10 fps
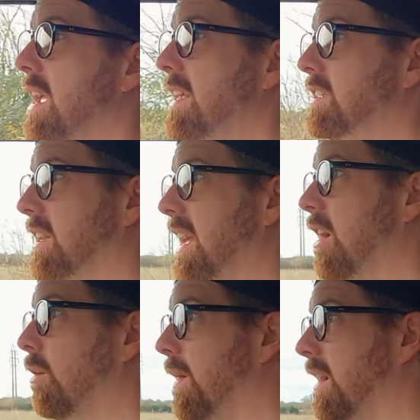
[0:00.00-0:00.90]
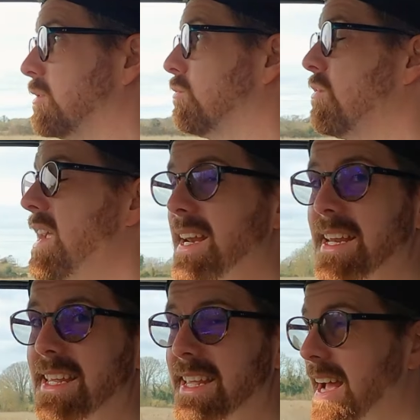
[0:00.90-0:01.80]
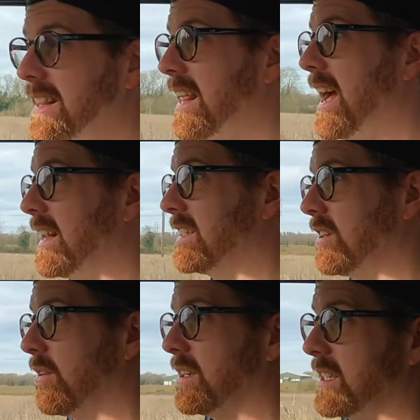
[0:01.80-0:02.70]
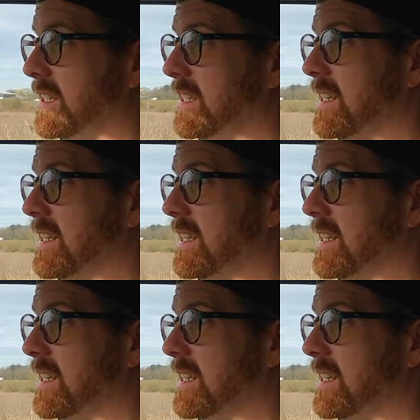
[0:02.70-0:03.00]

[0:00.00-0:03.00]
is going to help us really get that 0 to 60